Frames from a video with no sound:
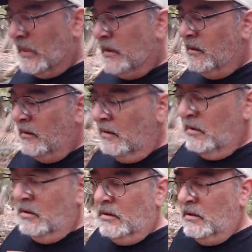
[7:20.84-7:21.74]

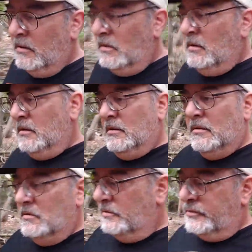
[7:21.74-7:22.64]

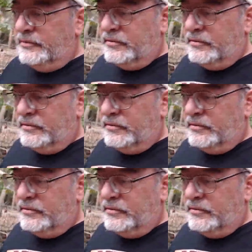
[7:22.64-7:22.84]
No one is speaking in this clip.